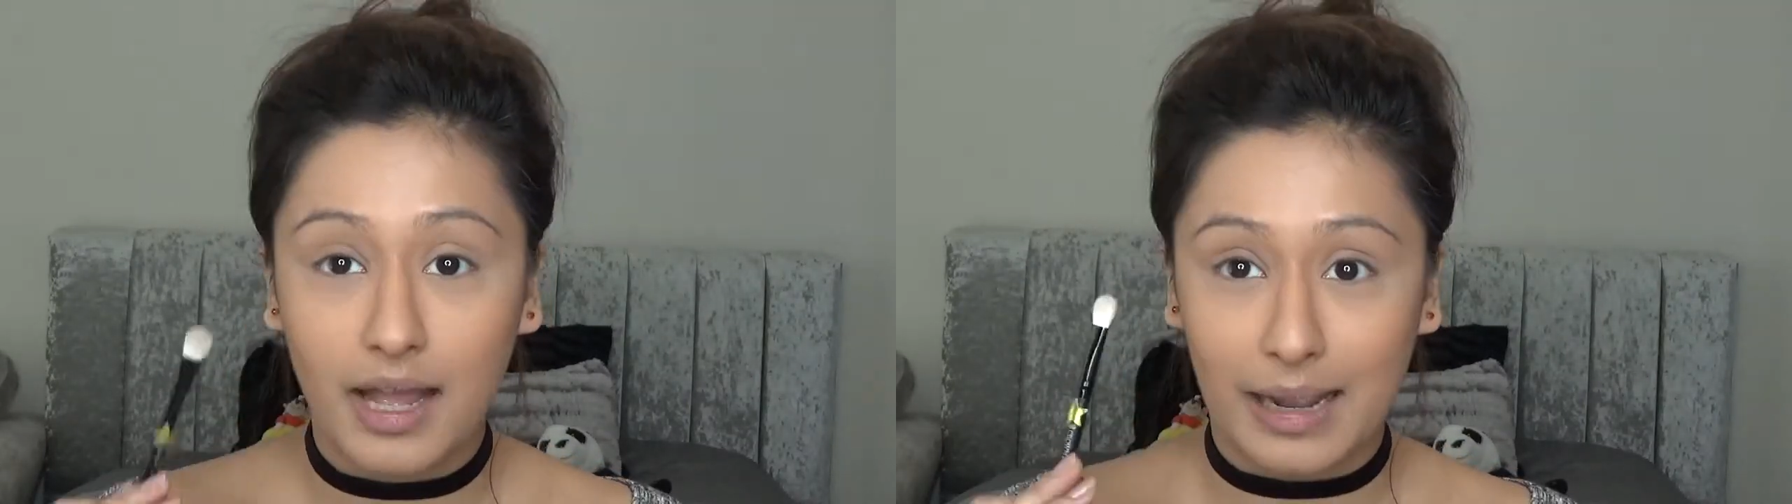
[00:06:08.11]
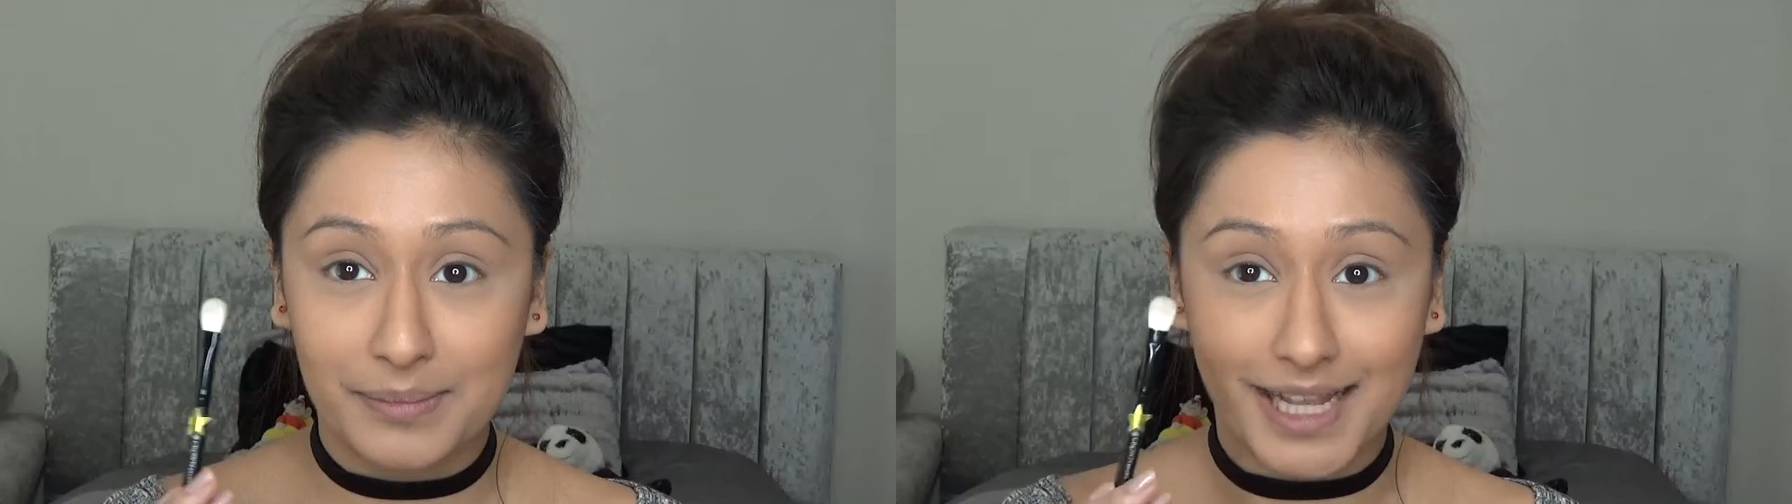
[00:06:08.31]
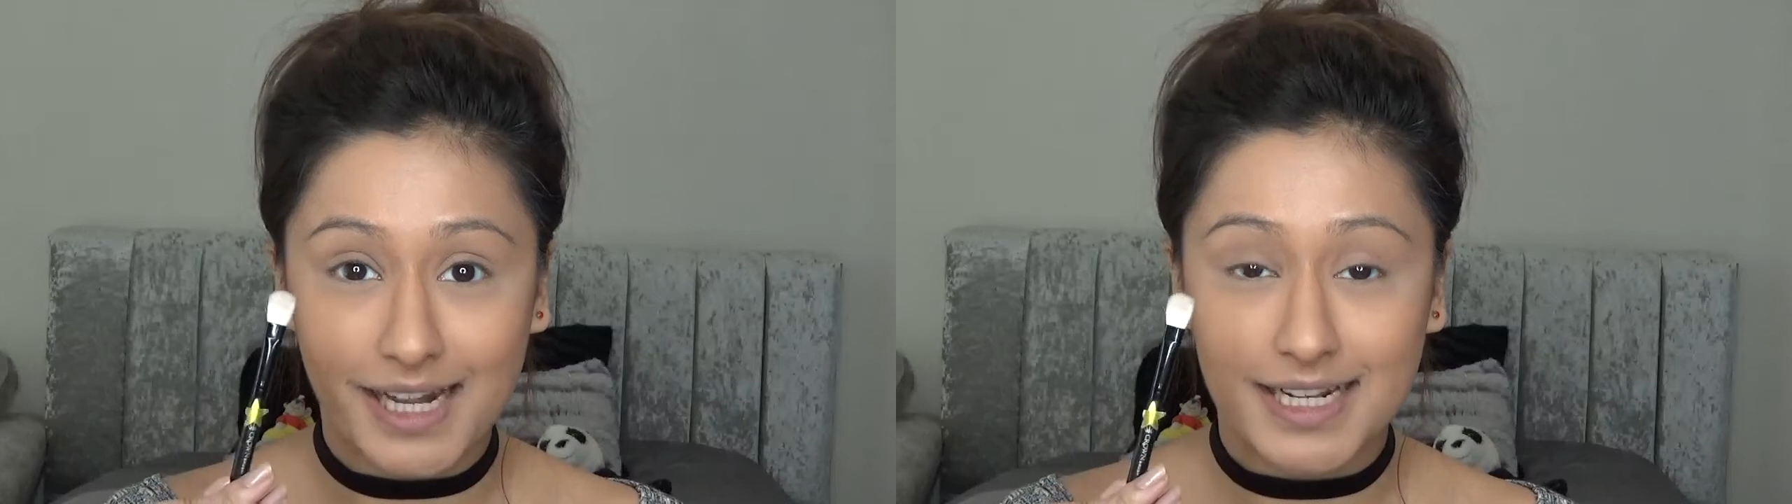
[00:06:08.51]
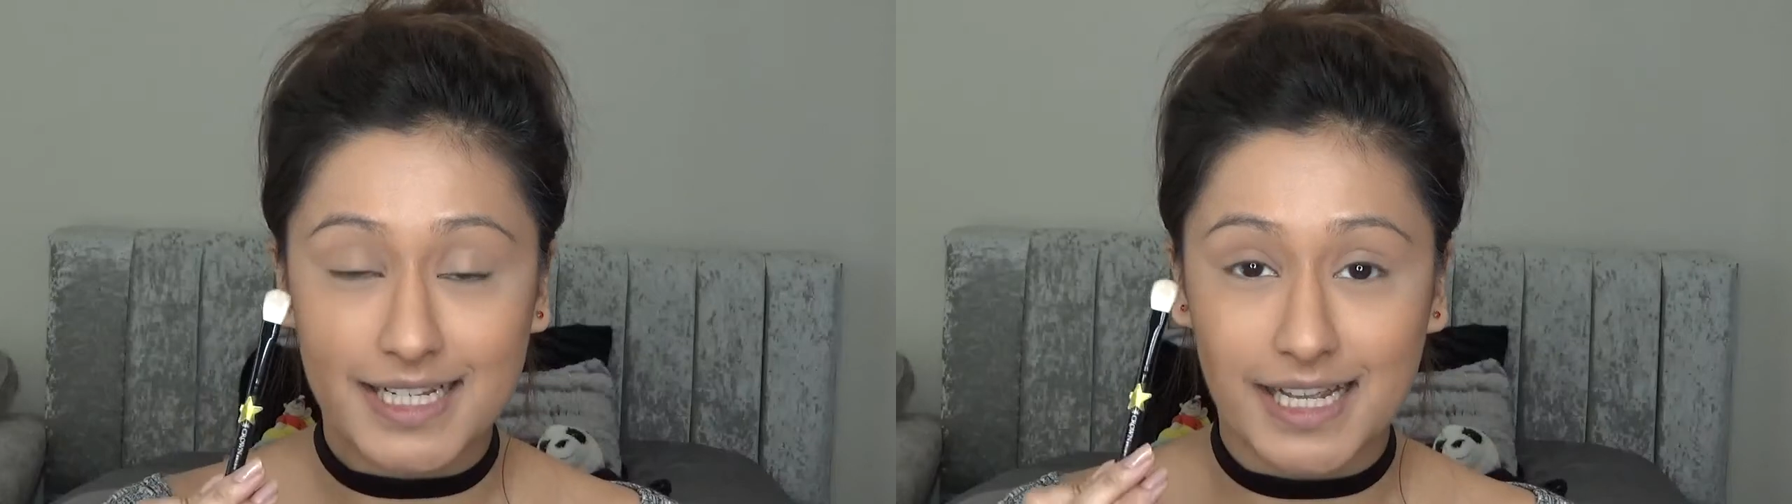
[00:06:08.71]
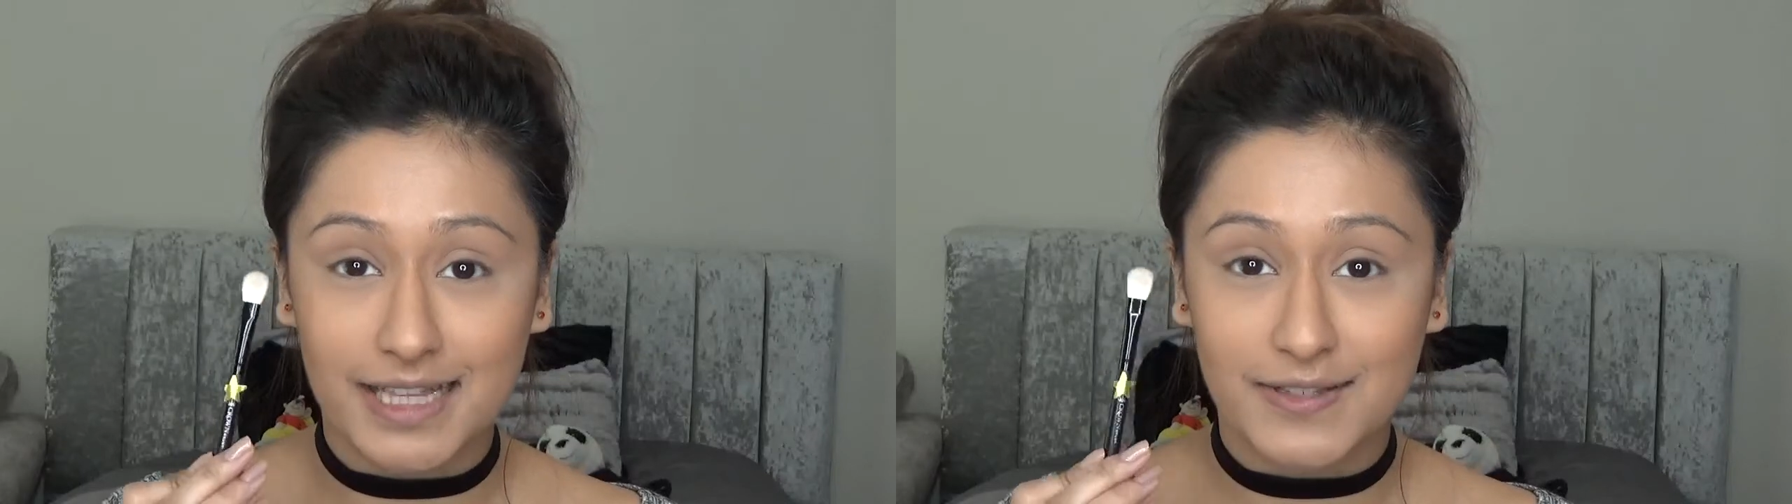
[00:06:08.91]
I'm then going to
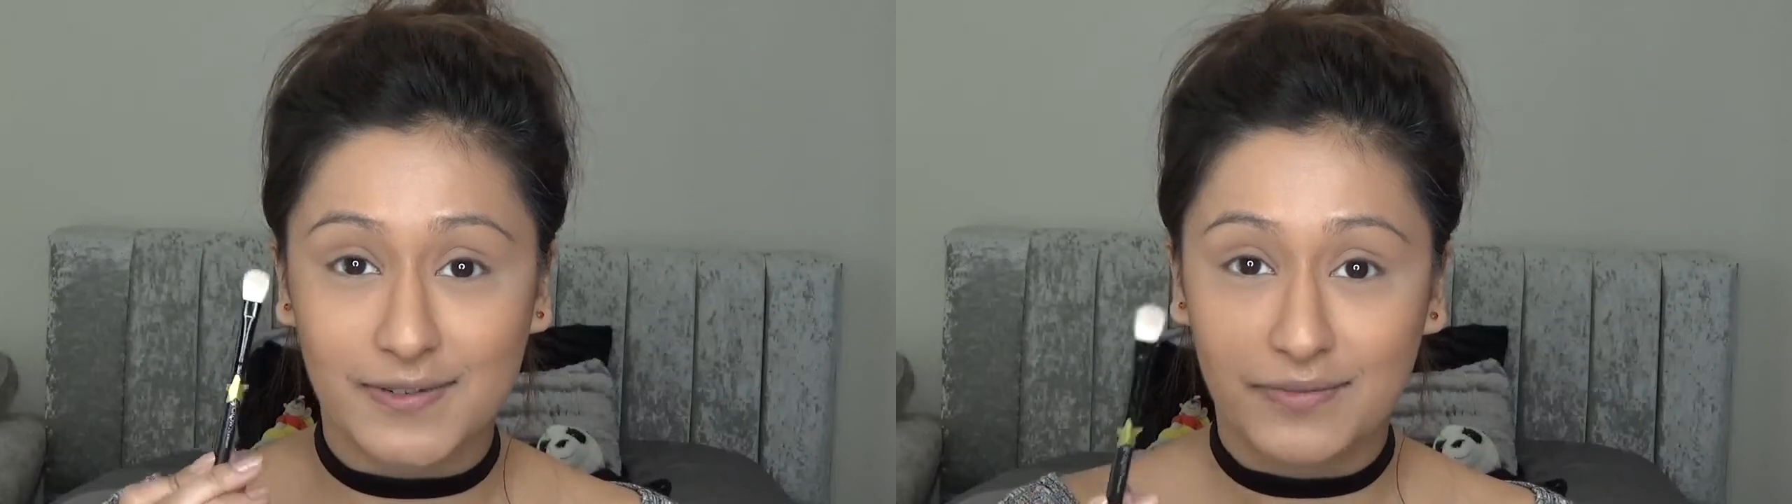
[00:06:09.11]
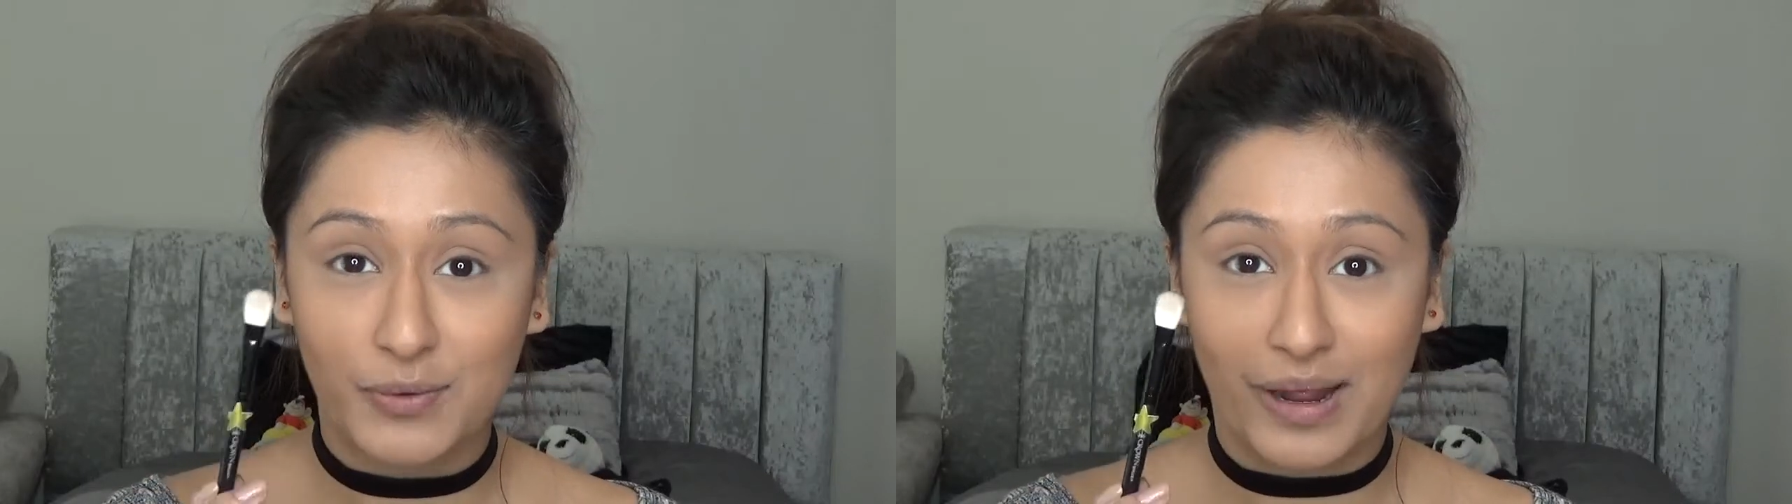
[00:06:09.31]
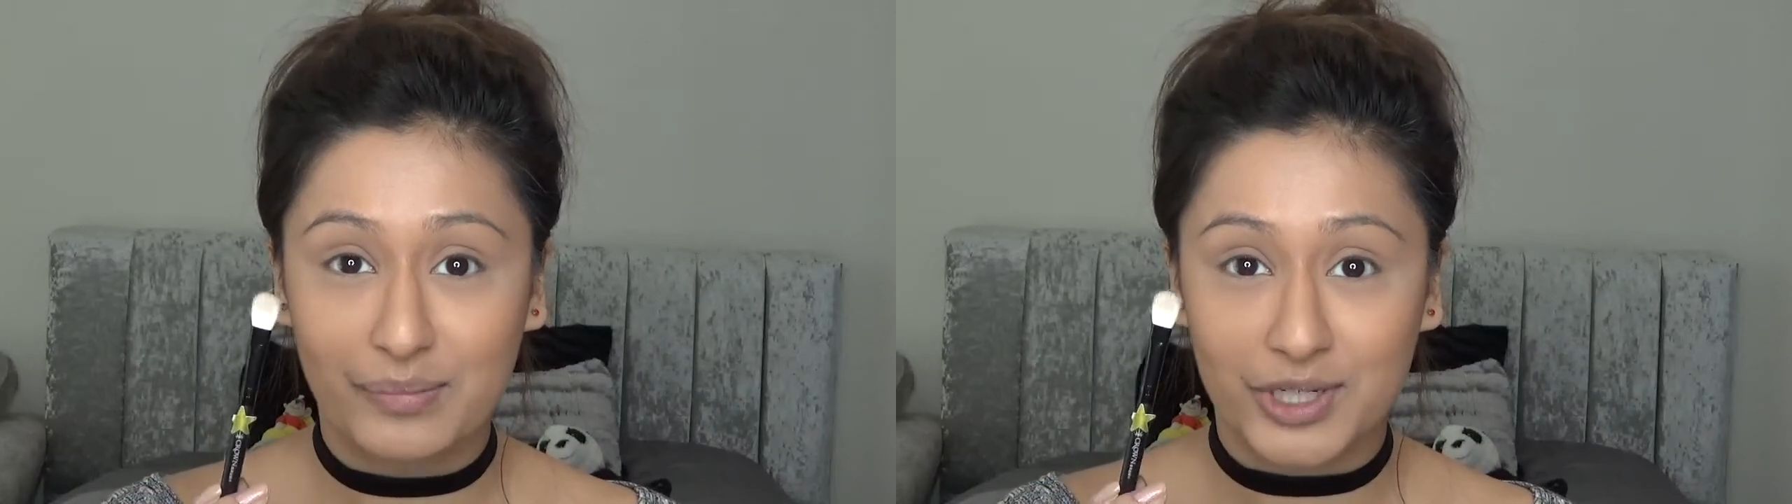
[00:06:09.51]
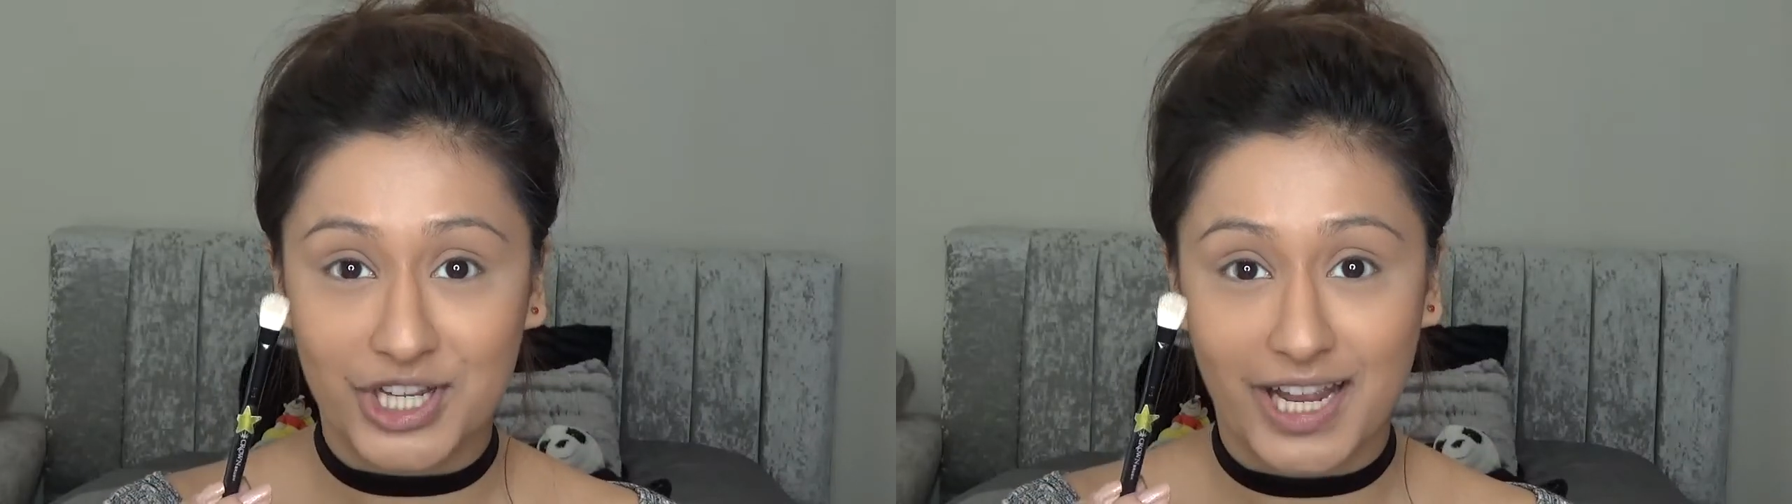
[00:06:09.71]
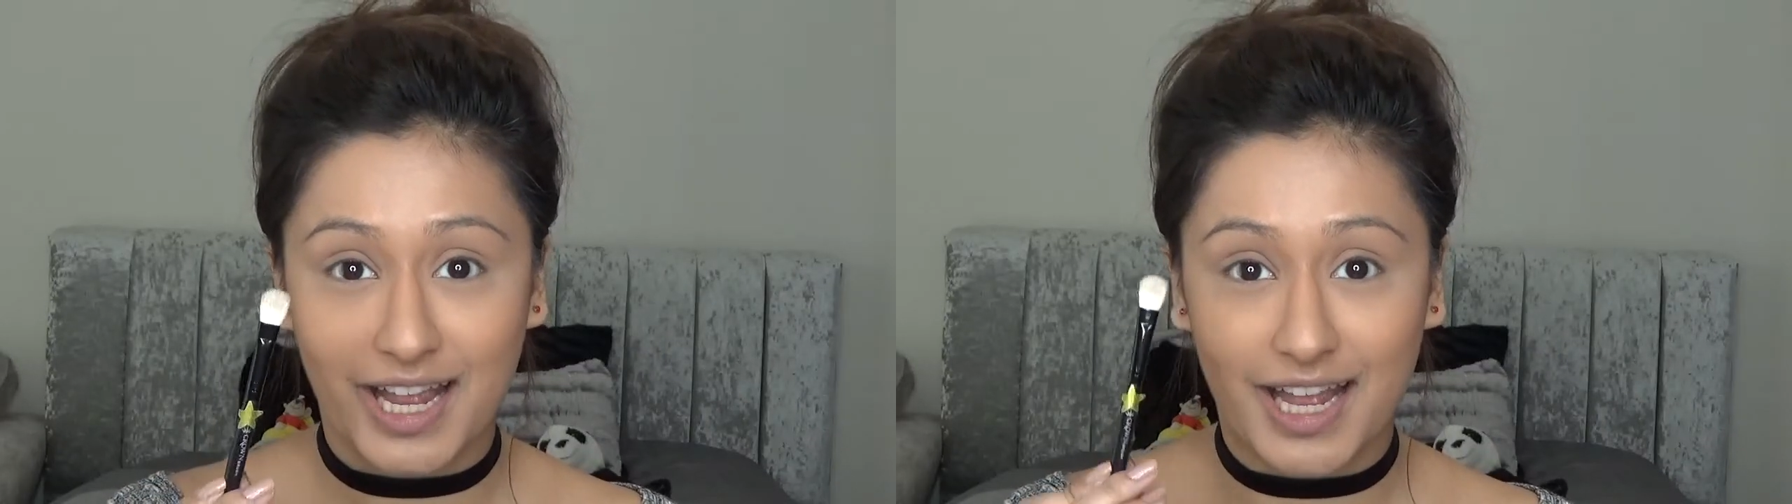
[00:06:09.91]
take this fluffy white brush here